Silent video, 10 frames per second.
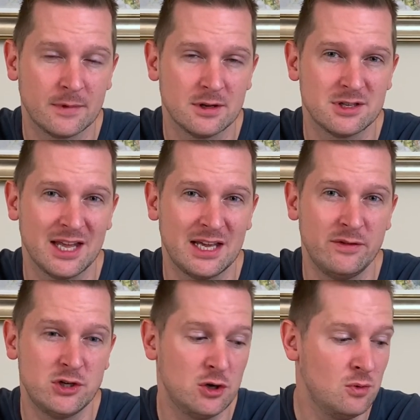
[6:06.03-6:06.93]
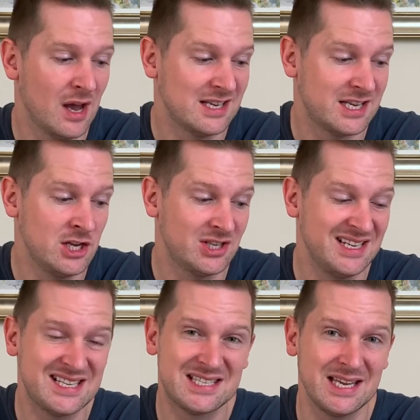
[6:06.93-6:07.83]
So that gives you essentially
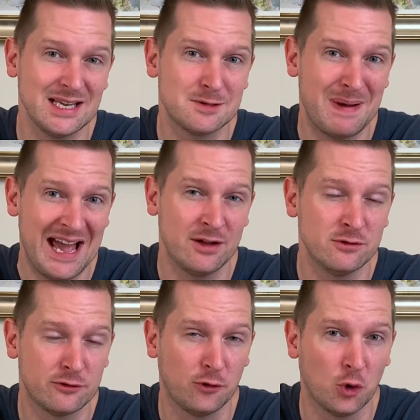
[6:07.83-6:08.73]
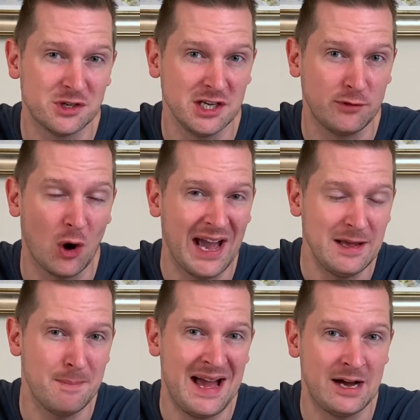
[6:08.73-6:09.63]
£6.40 of your
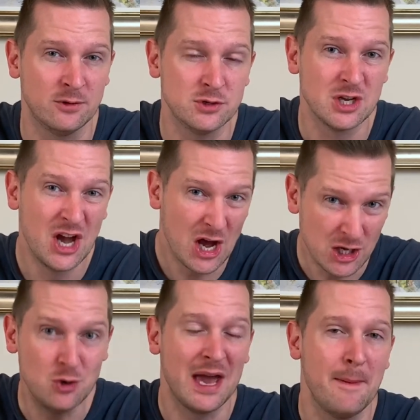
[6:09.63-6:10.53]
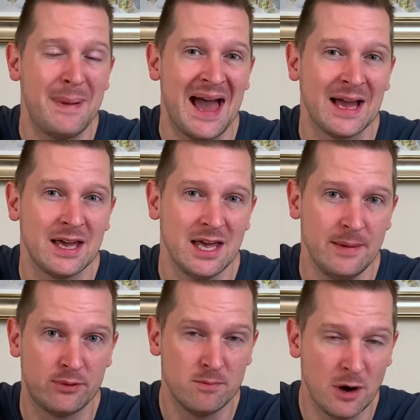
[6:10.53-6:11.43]
£8 you get back in
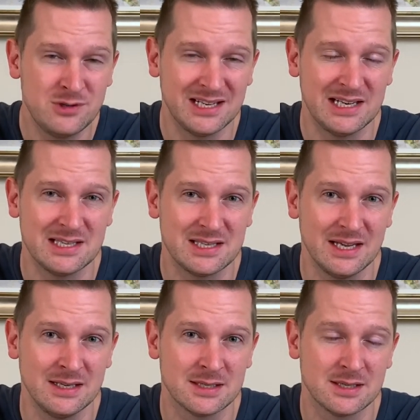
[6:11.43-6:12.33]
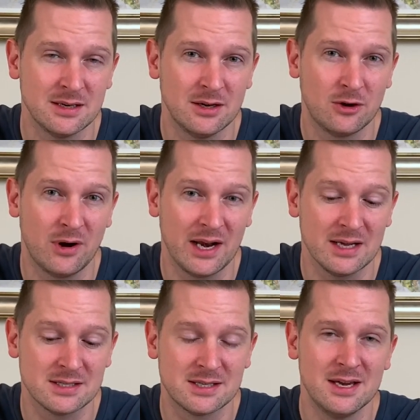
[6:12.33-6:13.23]
promoted listings,
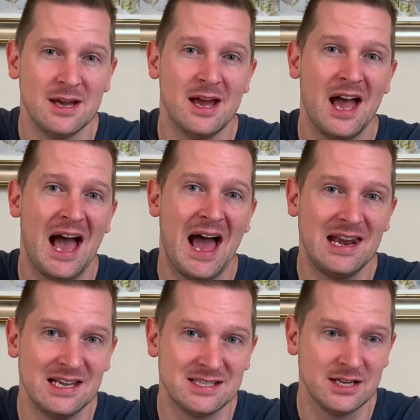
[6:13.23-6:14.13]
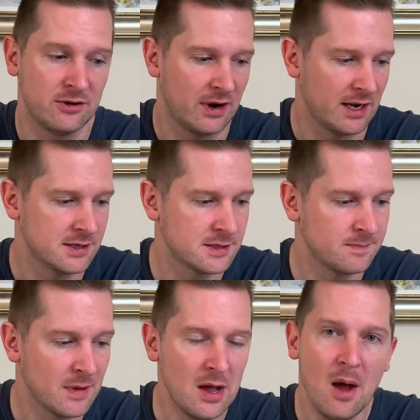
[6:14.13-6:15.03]
credits and listing credits.
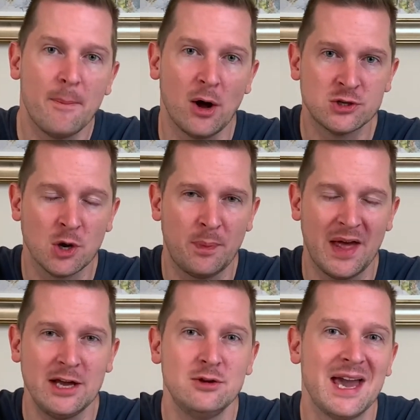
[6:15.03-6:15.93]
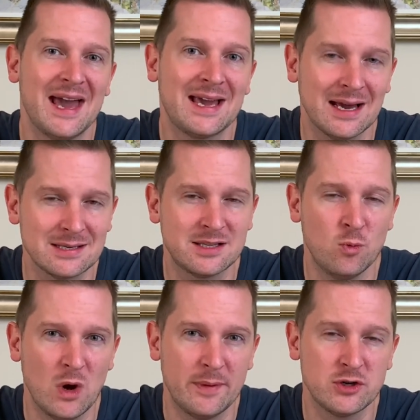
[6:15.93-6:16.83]
But on top of that, you get a custom
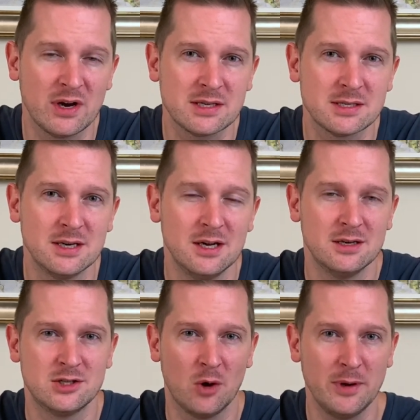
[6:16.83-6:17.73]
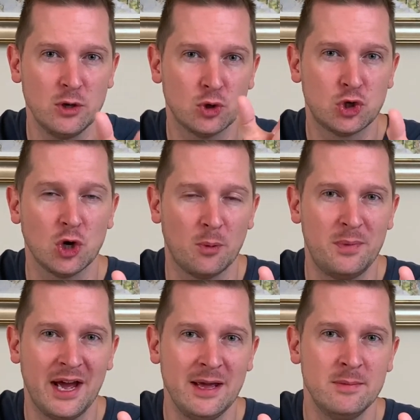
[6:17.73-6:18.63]
web address. So it'll be your shop
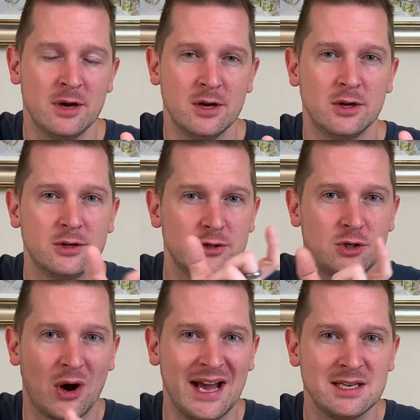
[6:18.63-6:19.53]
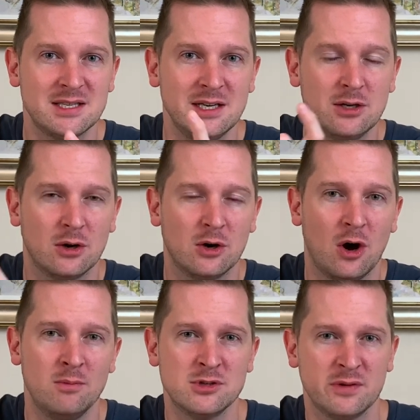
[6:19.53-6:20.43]

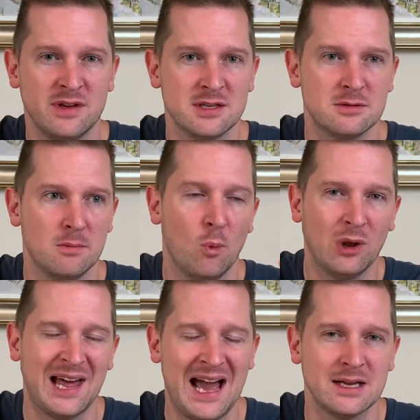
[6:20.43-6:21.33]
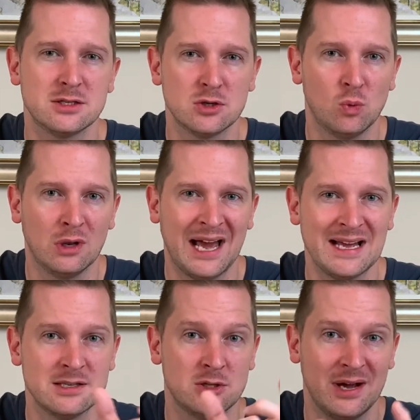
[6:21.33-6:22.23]
name.etsy.com. So if it's wool hats,
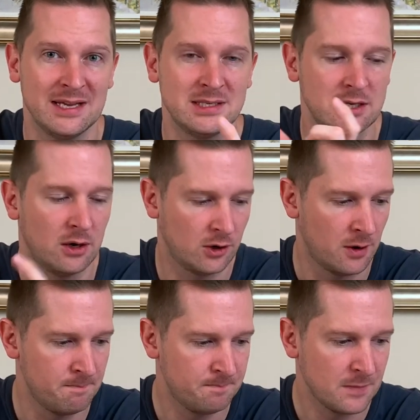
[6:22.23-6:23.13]
woolhats.etsy.com.